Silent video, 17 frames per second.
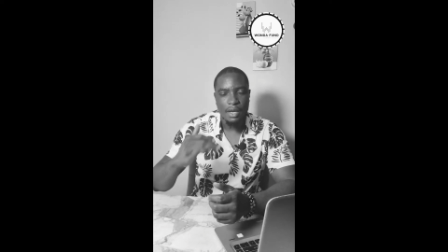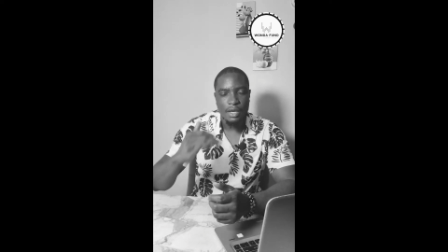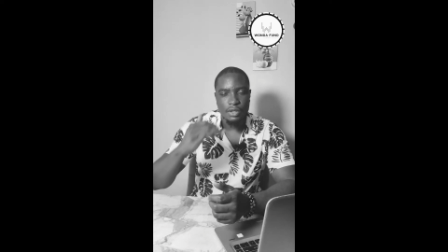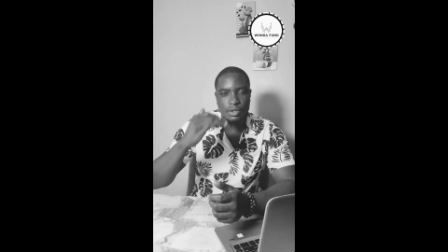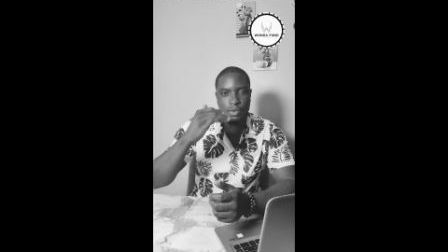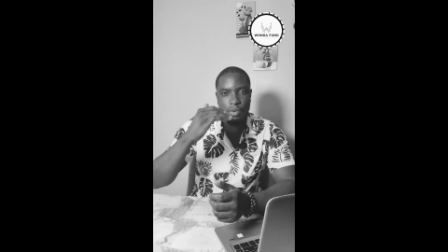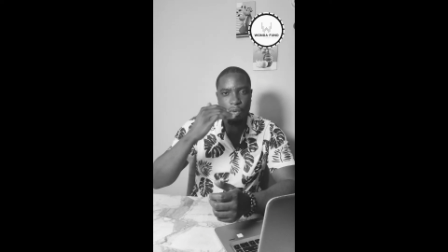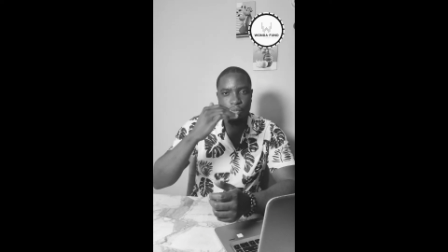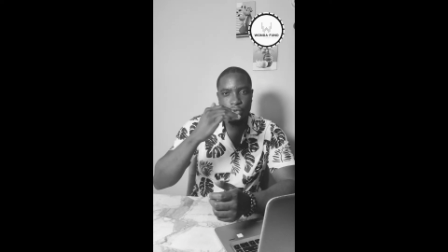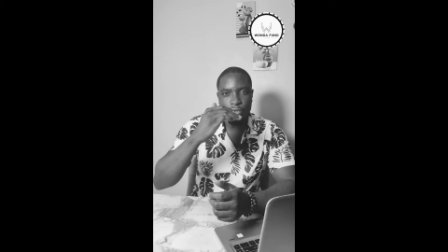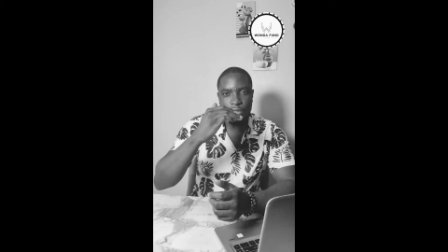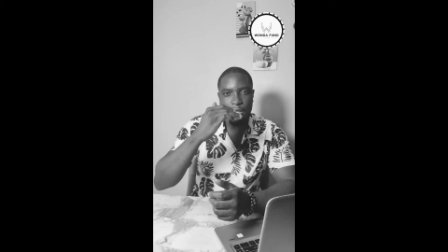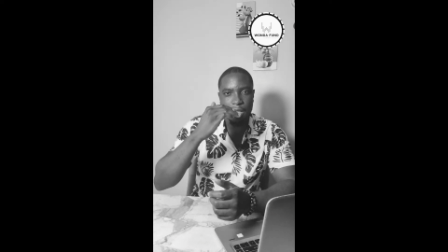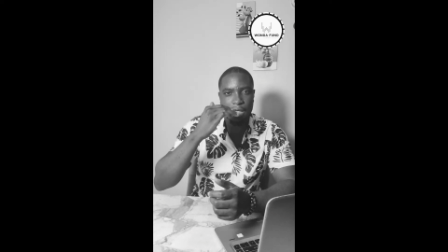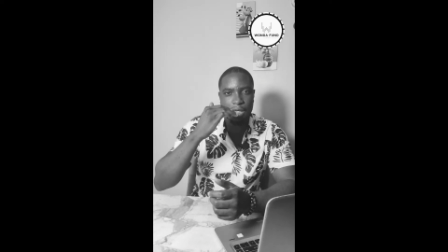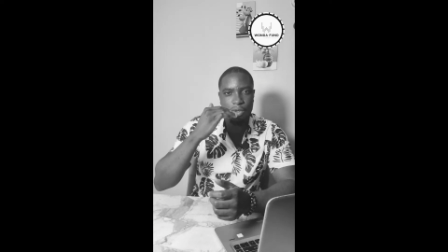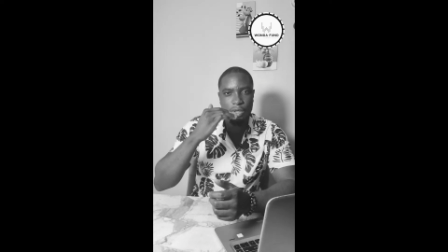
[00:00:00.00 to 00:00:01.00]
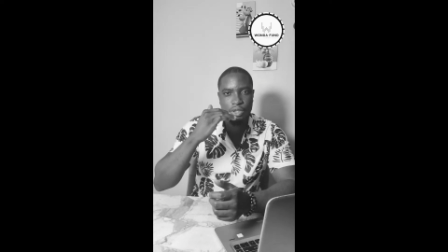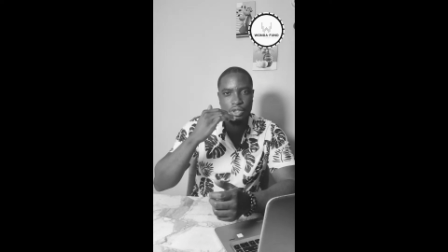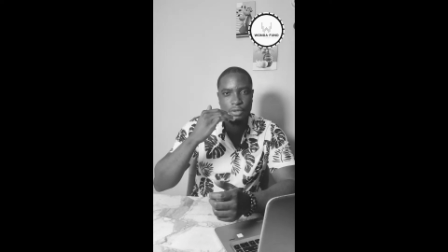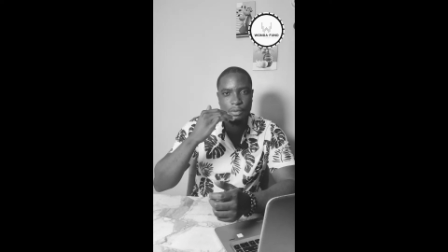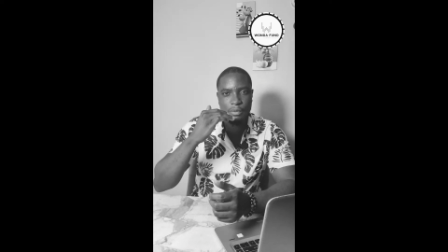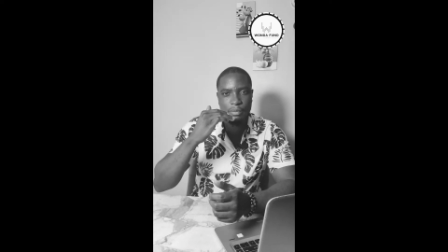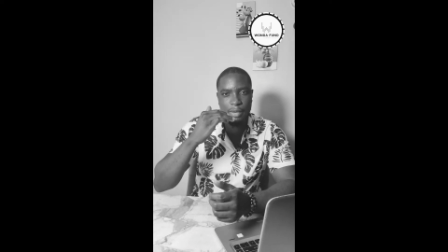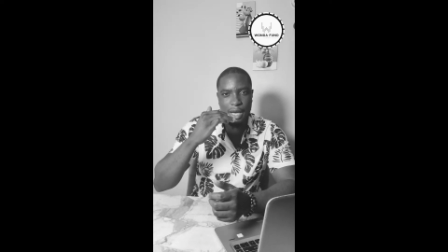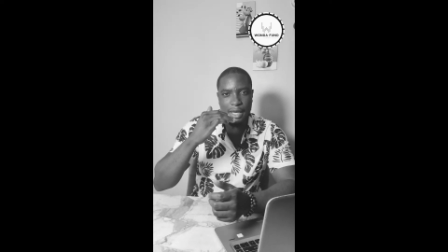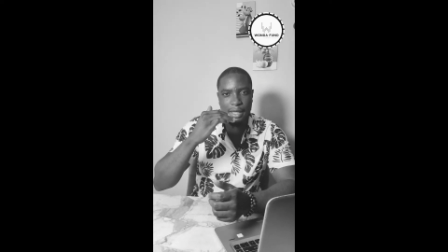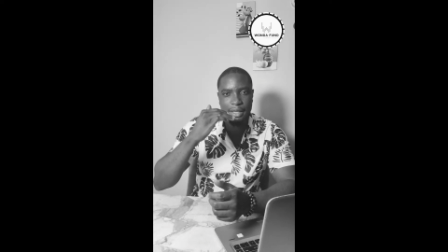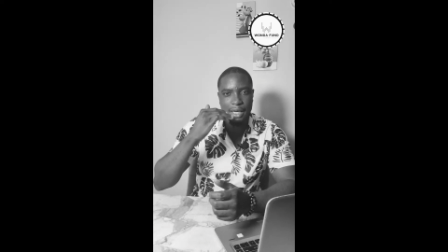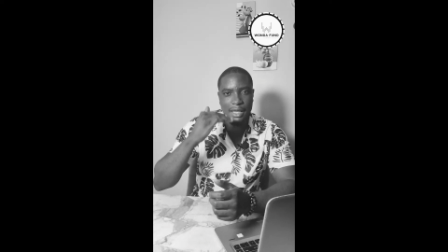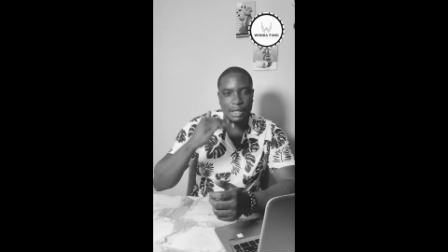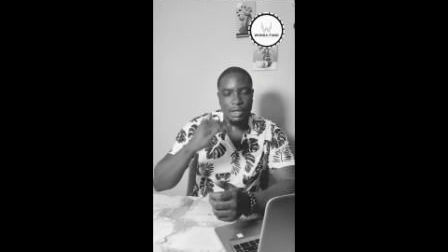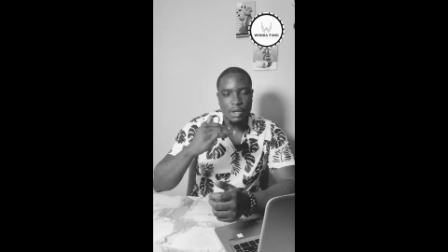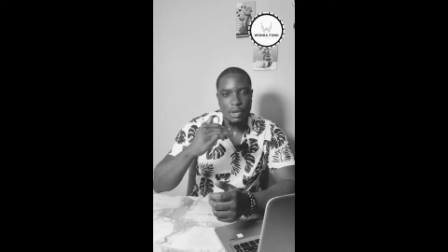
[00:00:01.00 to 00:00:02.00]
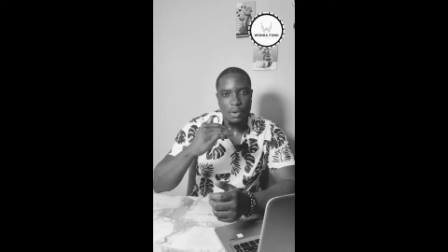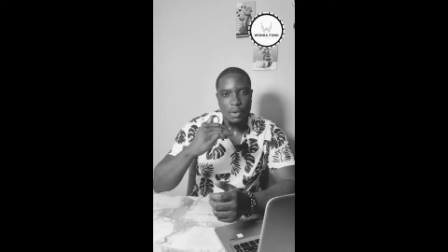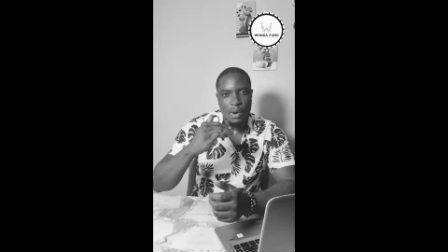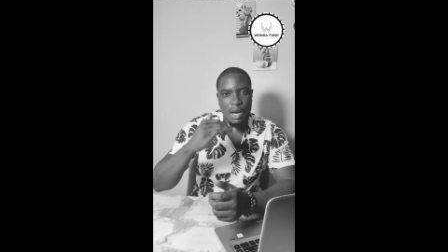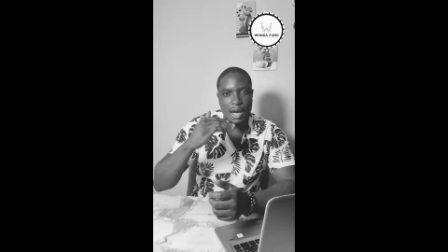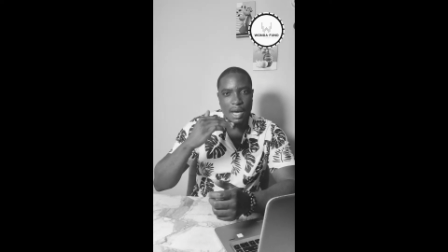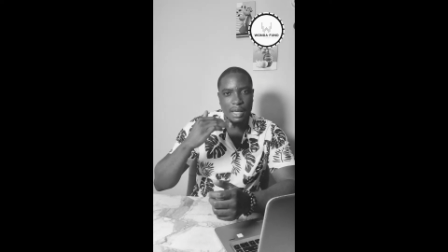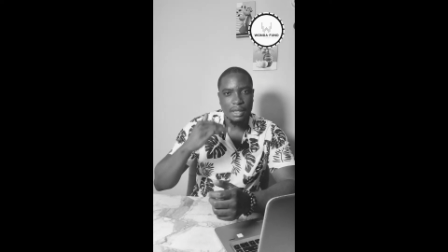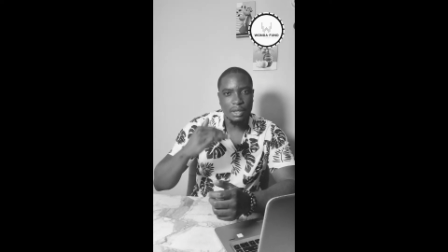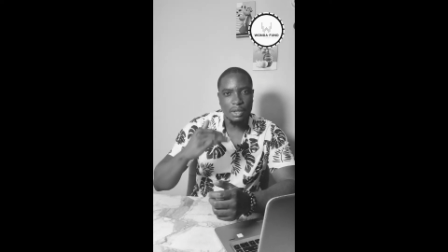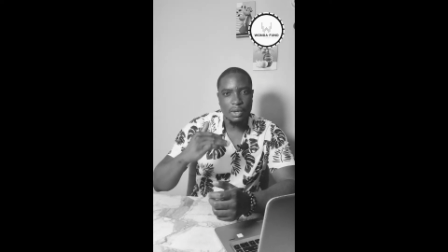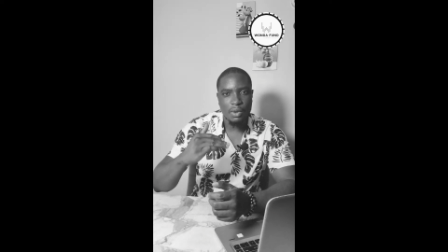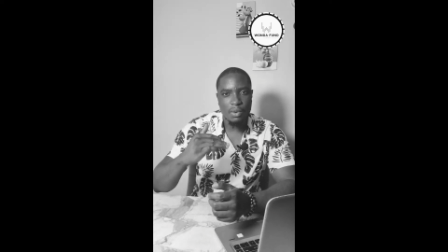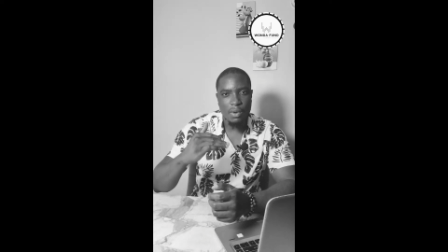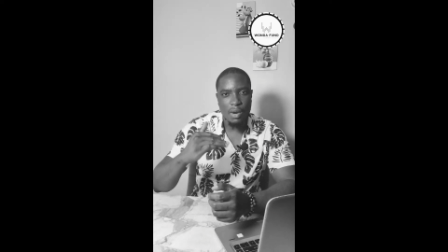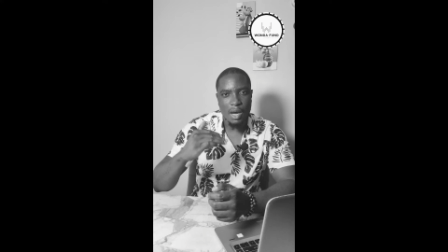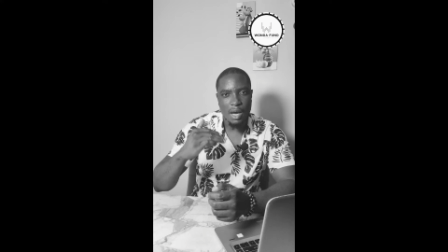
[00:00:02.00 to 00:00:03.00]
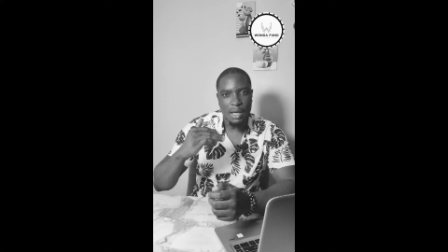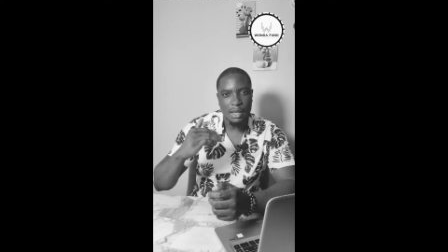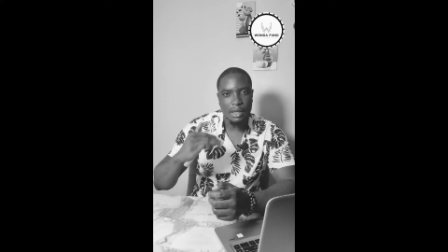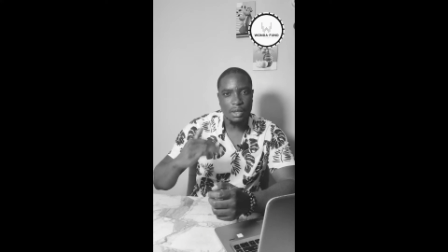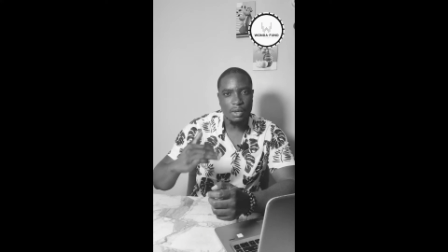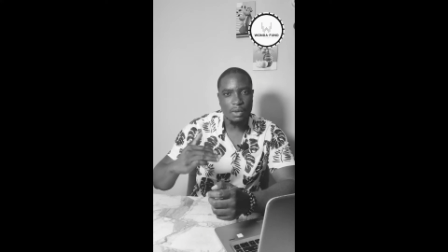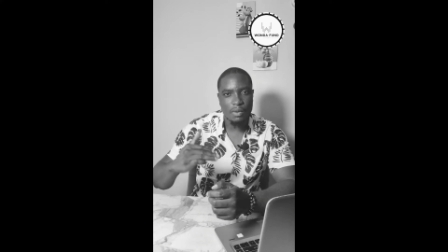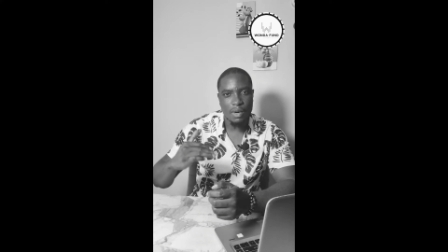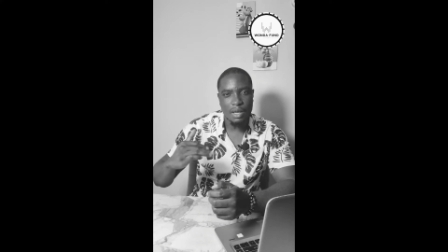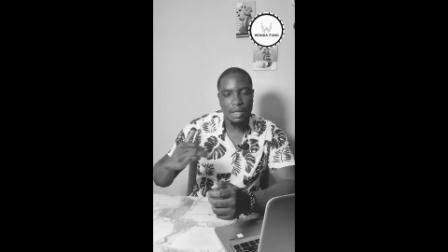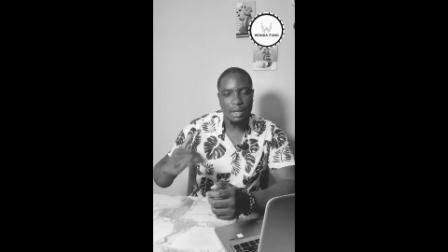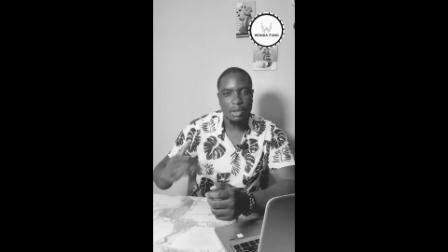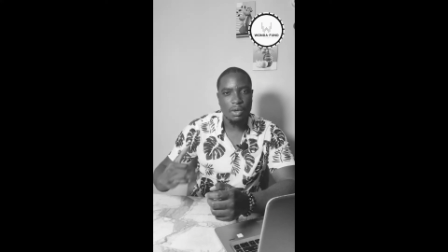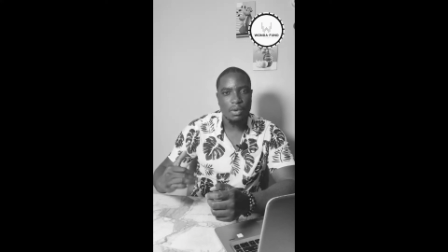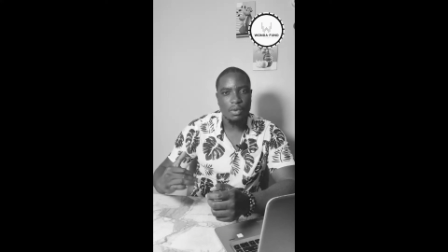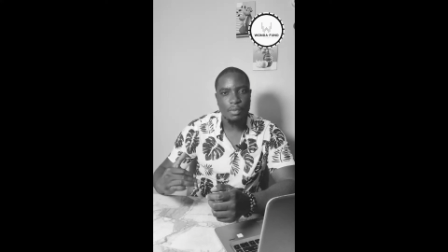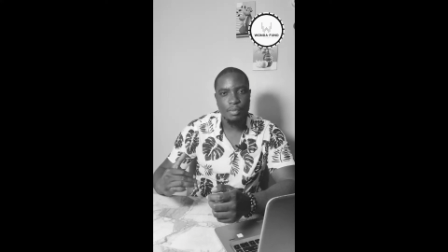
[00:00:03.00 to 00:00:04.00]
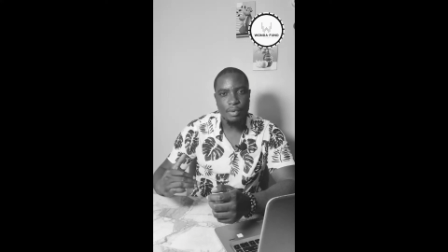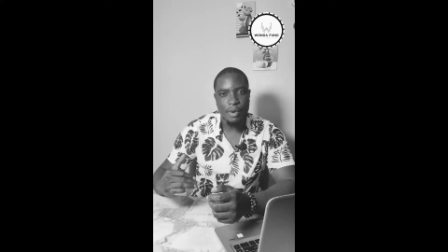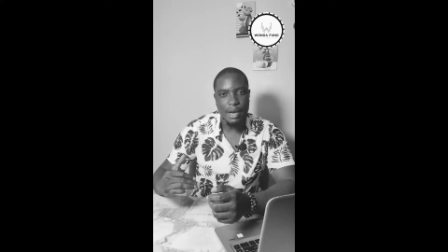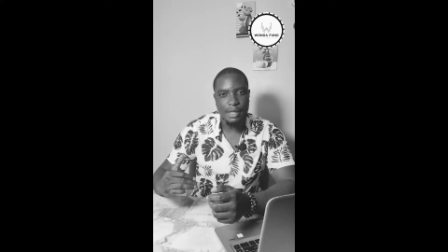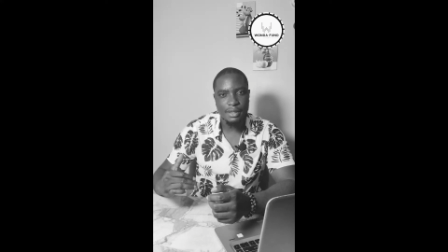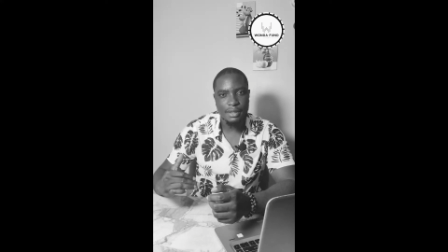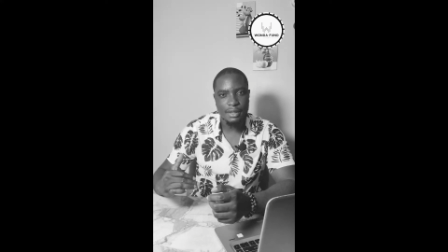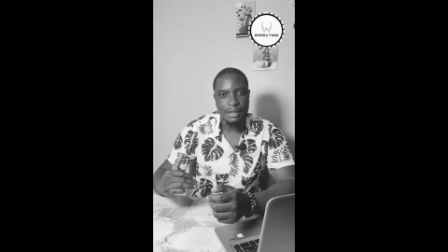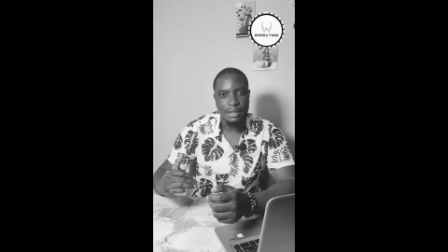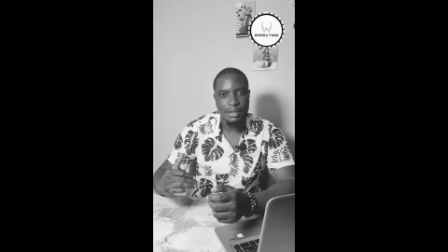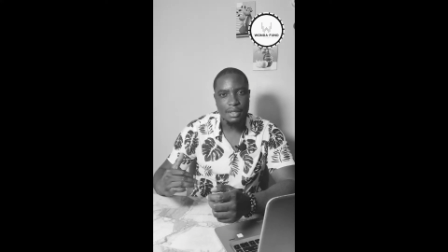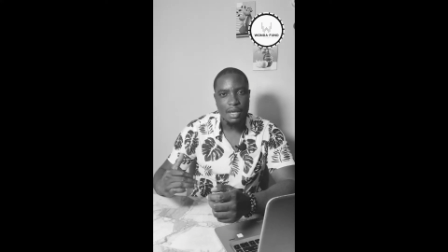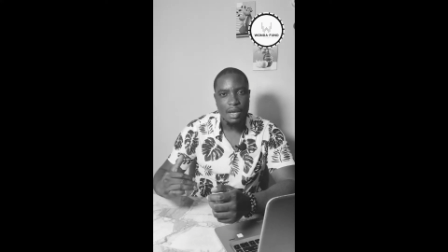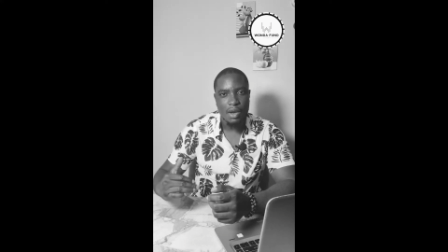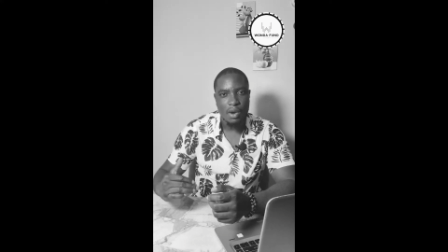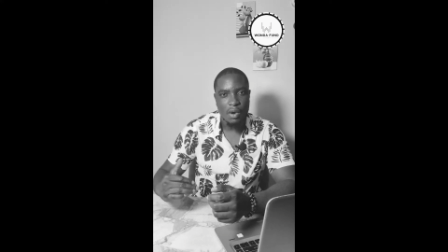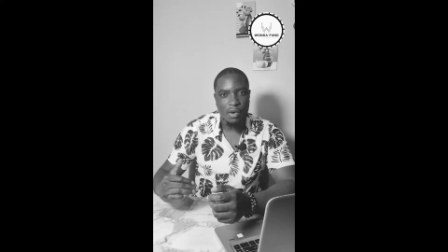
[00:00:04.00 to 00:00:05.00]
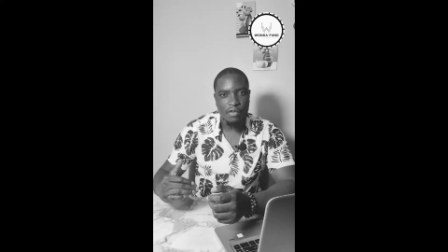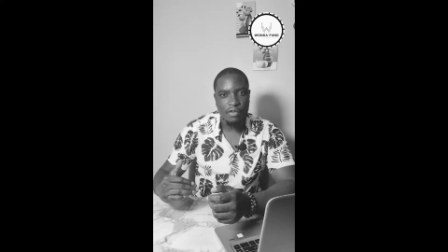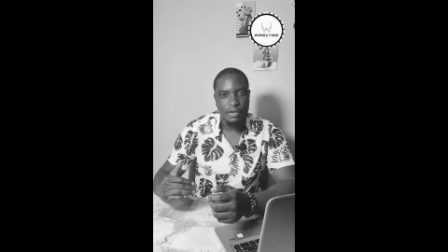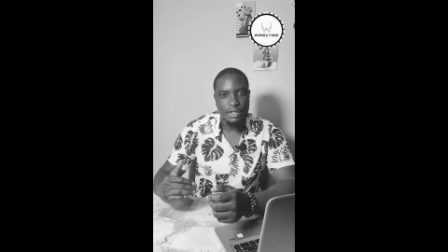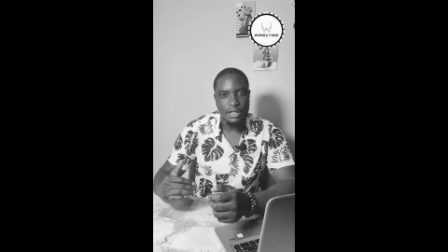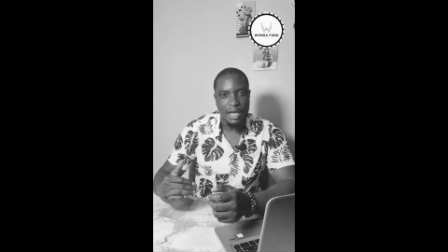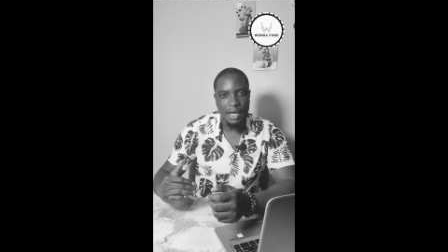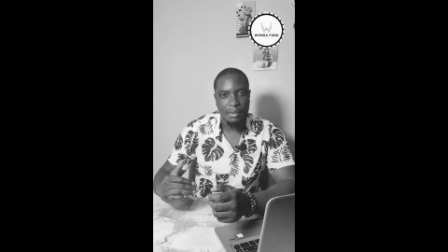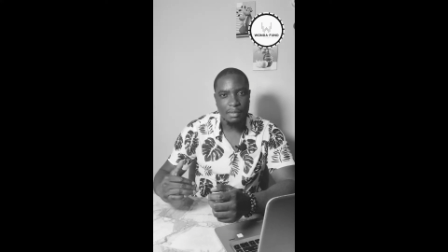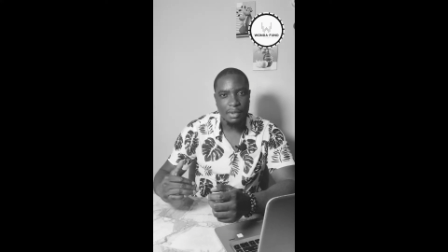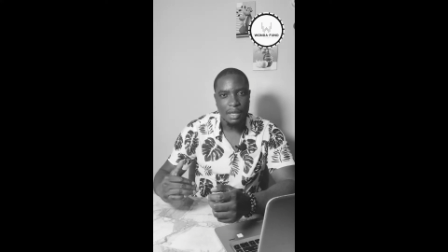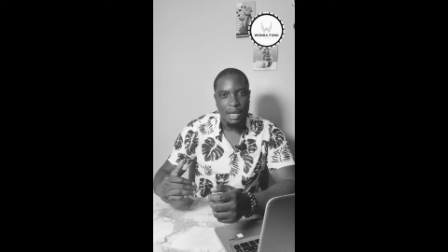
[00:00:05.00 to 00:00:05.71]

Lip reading: So we're mostly going to be buying at lower and lower and lower and lower prices over time.